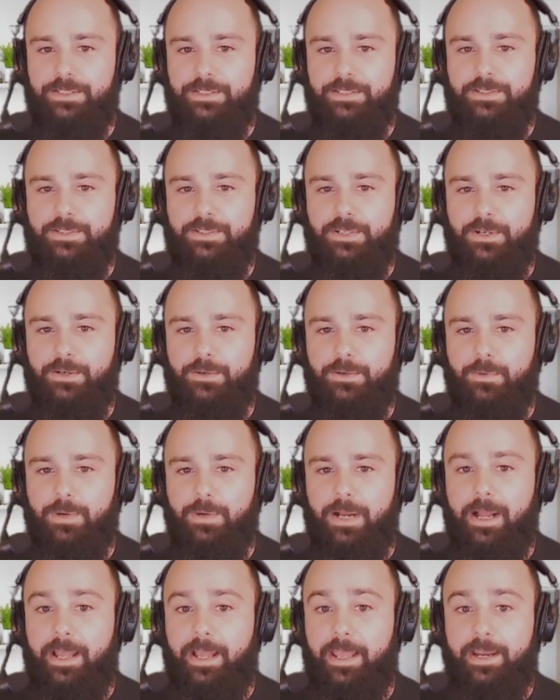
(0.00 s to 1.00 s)
So,
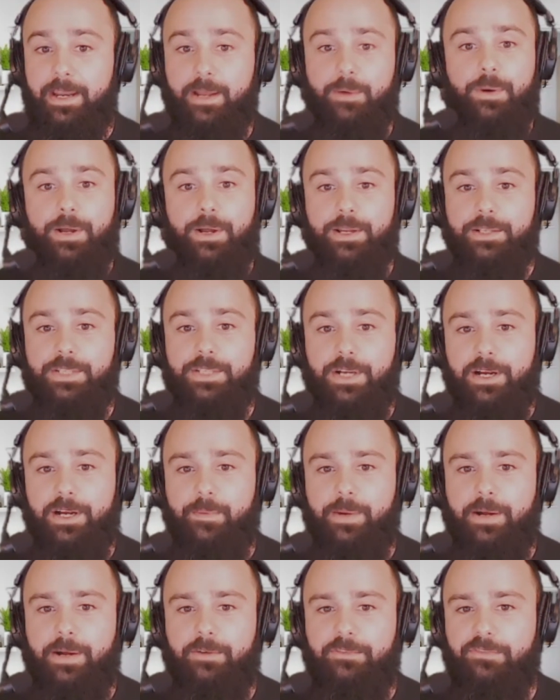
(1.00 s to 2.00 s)
and I want to talk
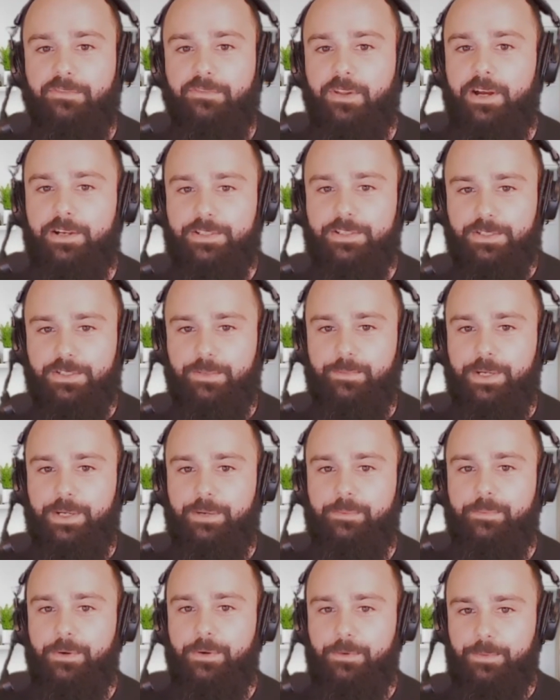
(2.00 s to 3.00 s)
about Flawsome in
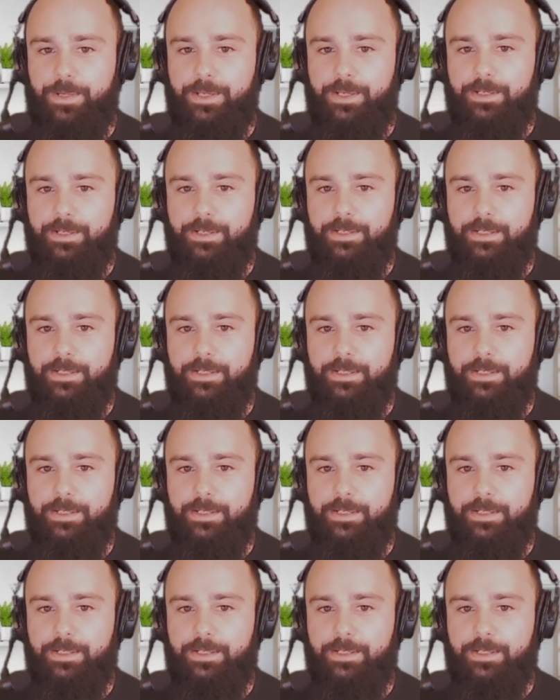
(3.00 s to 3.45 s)
a moment.